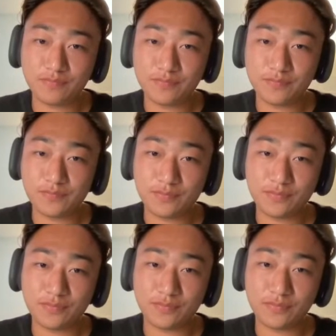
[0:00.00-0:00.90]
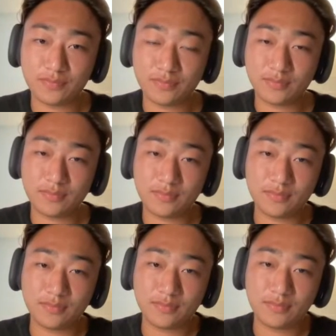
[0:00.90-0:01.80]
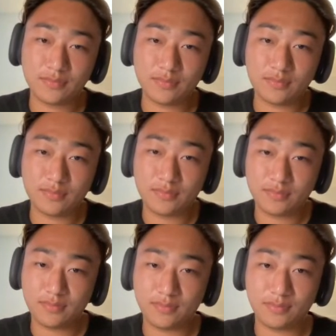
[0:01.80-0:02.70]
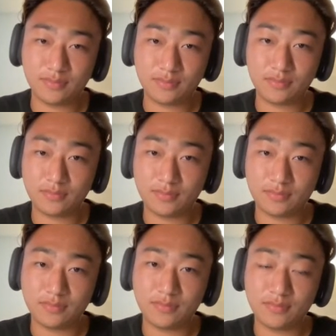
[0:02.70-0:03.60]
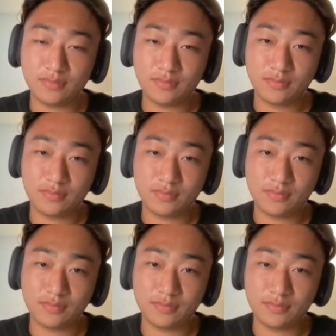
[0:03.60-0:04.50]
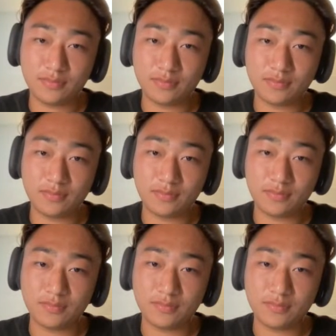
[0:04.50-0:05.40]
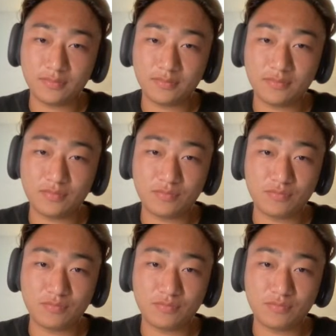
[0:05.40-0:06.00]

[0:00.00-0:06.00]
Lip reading: (not speaking)